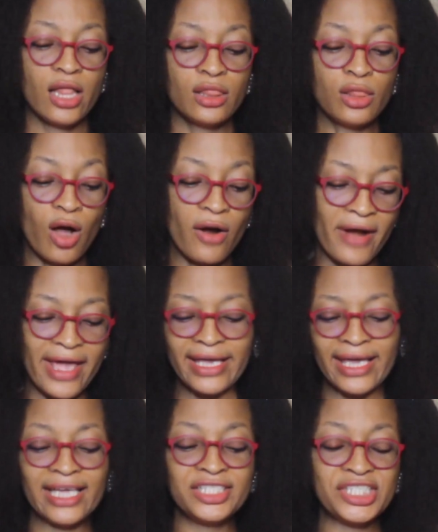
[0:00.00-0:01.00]
Laura
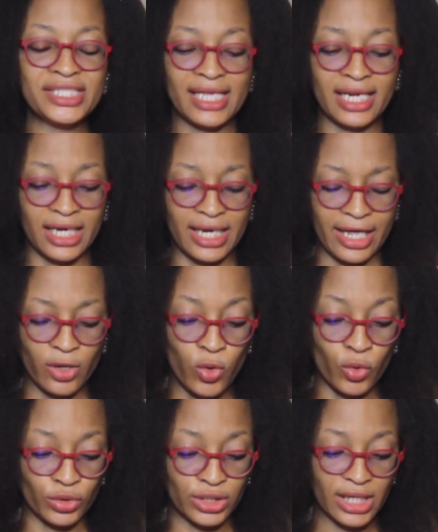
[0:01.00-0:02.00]
Ikeji said, and I
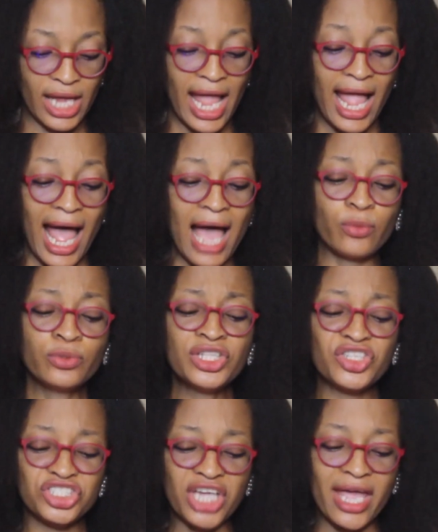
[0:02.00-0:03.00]
quote, "I won't
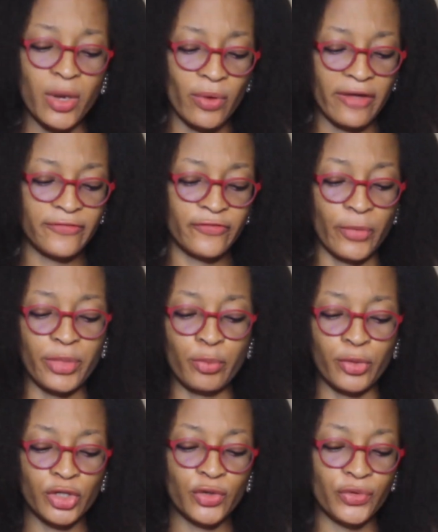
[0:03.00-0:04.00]
shy away from the
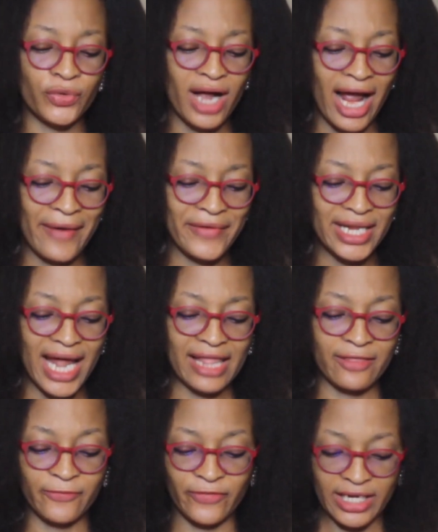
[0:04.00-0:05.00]
bottle you carried
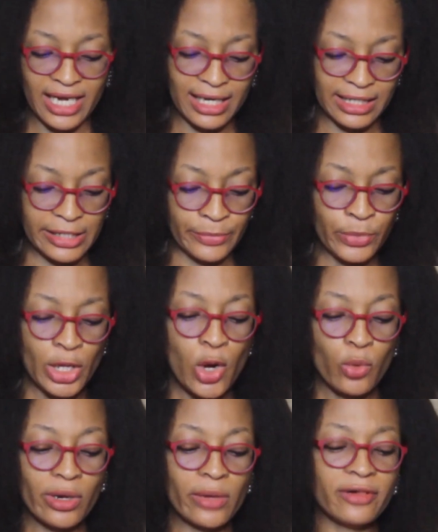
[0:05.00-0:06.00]
at the finale.
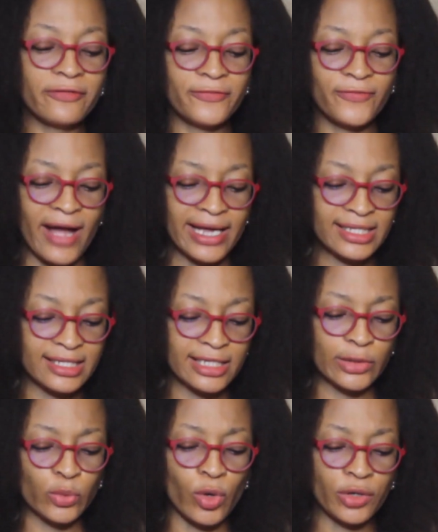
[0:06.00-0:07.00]
We will fight
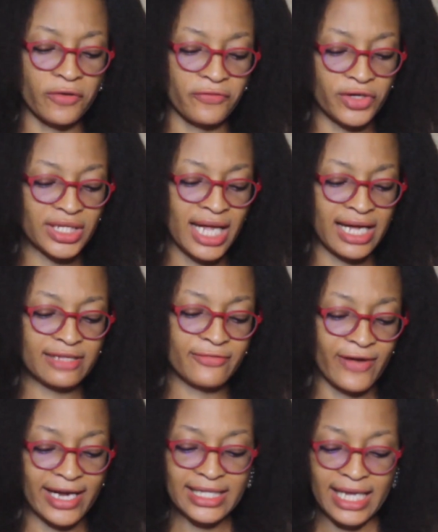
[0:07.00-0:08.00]
till one of us can't
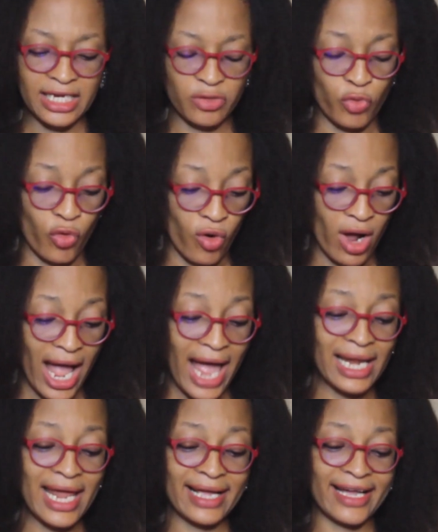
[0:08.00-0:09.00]
fight anymore.
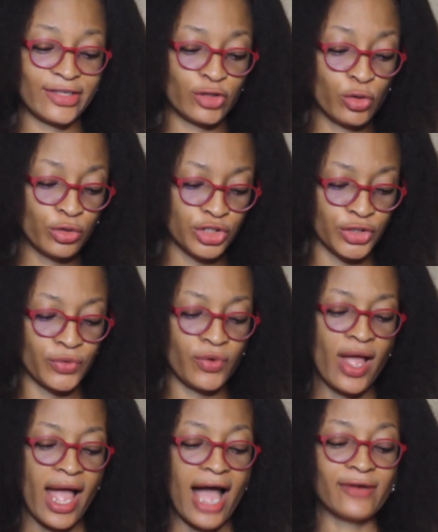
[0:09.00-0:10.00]
And like I told you,
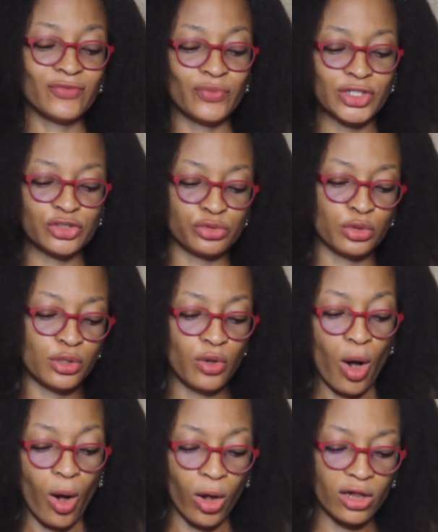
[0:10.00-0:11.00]
I've
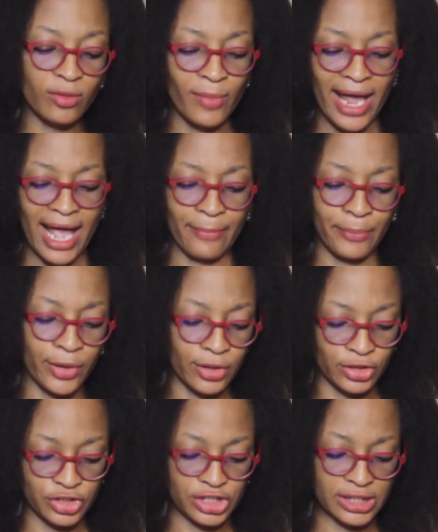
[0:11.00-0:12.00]
withdrawn all my
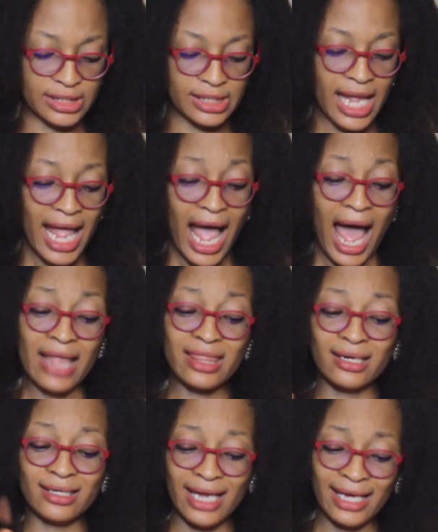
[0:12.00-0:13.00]
apologies. And
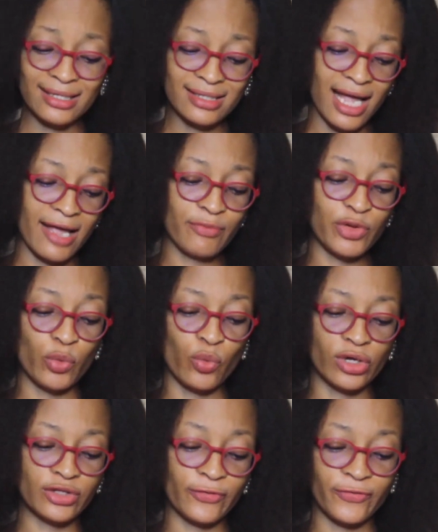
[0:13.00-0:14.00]
the next time you
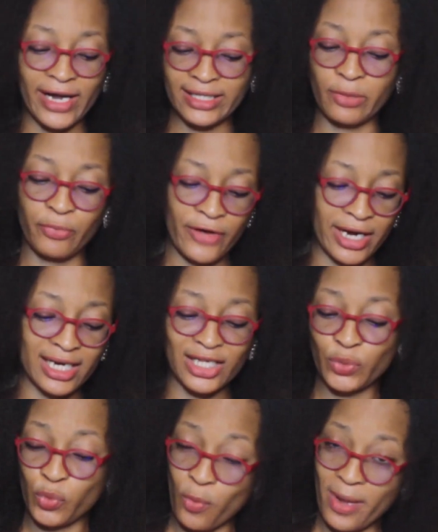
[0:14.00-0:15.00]
want to fight a
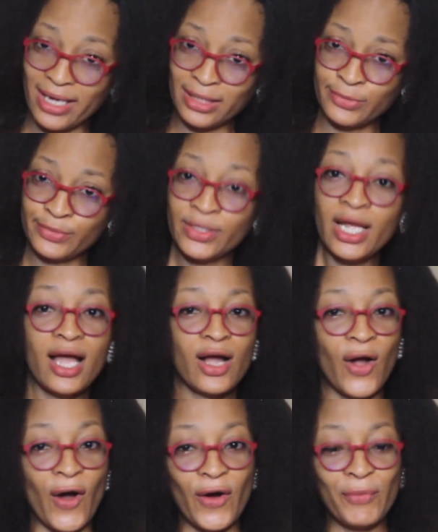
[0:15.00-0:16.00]
pregnant woman,
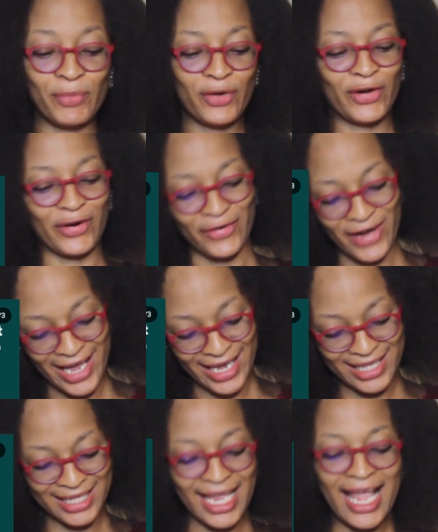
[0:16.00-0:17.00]
come
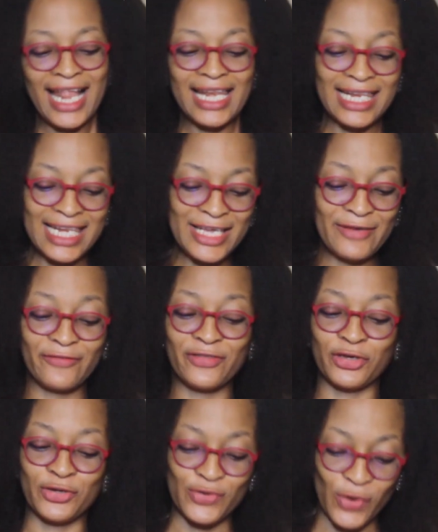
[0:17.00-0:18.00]
correct. Leave
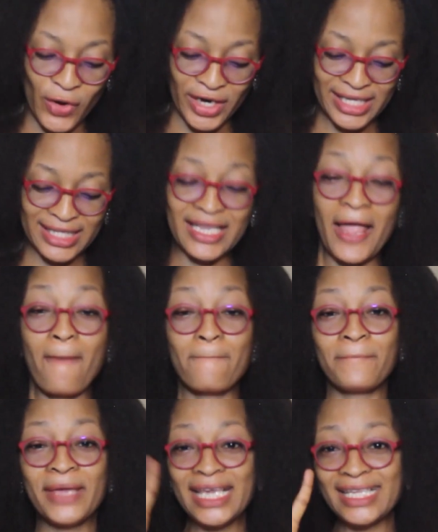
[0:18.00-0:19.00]
the noise.
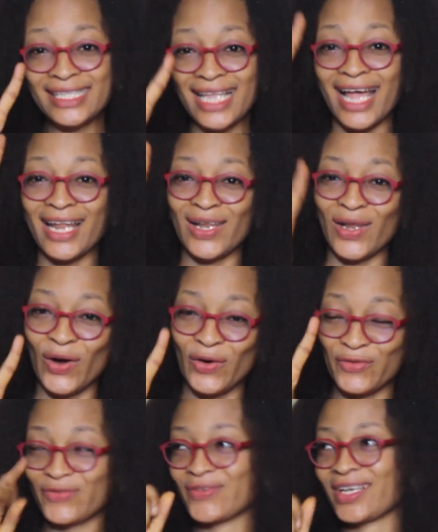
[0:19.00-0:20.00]
Peace and
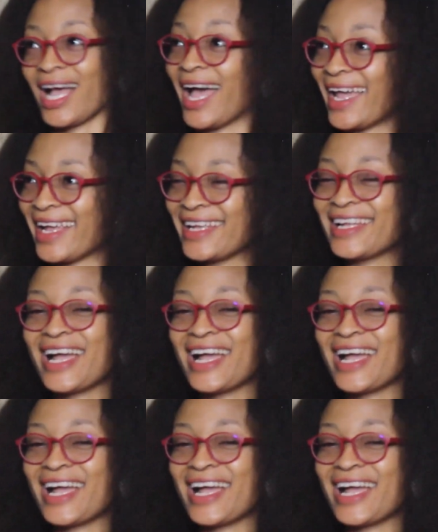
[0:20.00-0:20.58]
love. Kai."